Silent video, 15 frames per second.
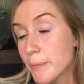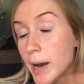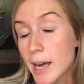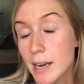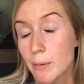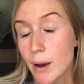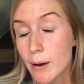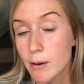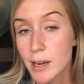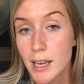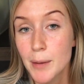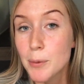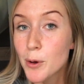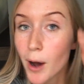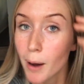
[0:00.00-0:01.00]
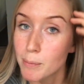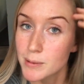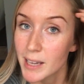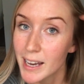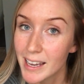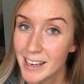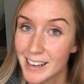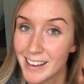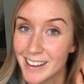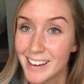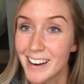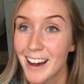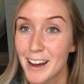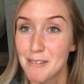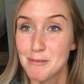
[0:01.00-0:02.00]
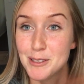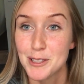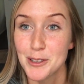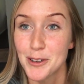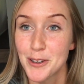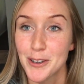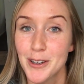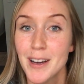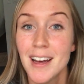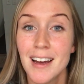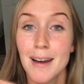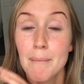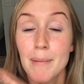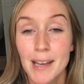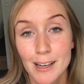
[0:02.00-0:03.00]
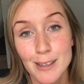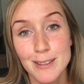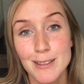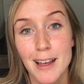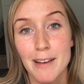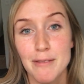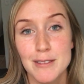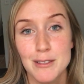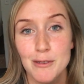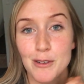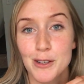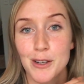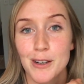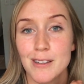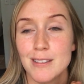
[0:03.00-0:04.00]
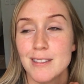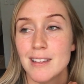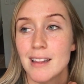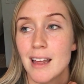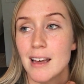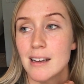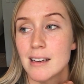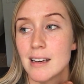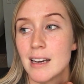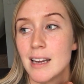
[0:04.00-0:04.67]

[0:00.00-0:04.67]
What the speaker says: But anyway, I'll keep you updated, I'm sure, because life is a roller coaster, that